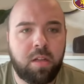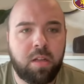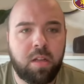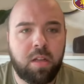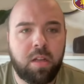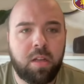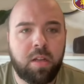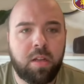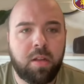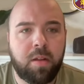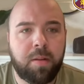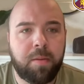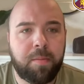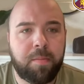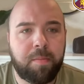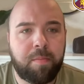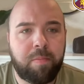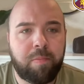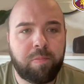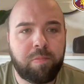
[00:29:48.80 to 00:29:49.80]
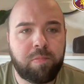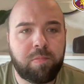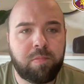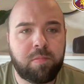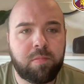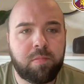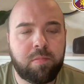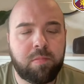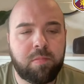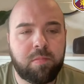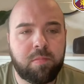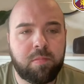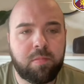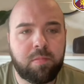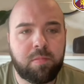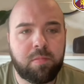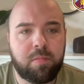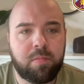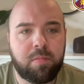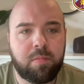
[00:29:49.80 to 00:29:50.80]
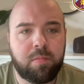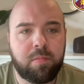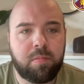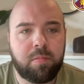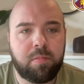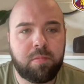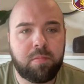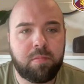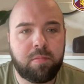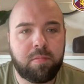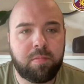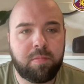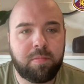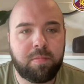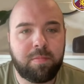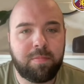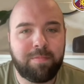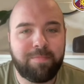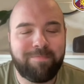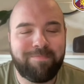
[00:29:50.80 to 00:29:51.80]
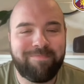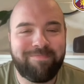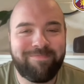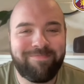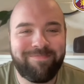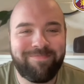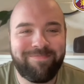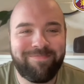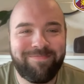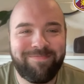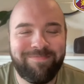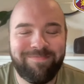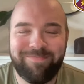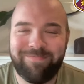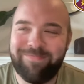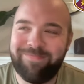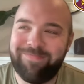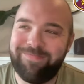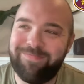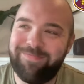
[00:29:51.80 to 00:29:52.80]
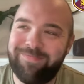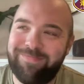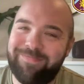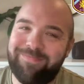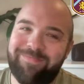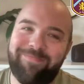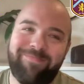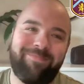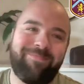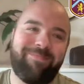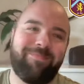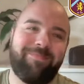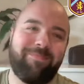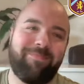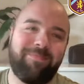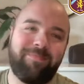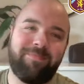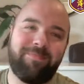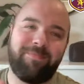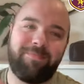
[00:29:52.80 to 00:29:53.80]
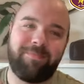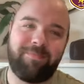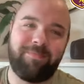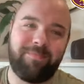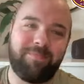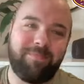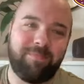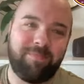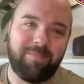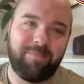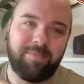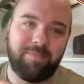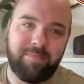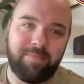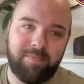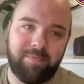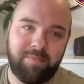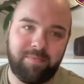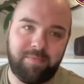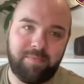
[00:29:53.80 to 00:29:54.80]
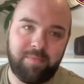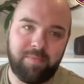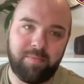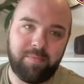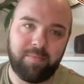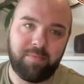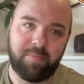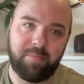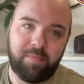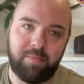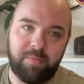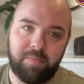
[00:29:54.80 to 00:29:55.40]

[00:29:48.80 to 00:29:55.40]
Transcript: [no speech]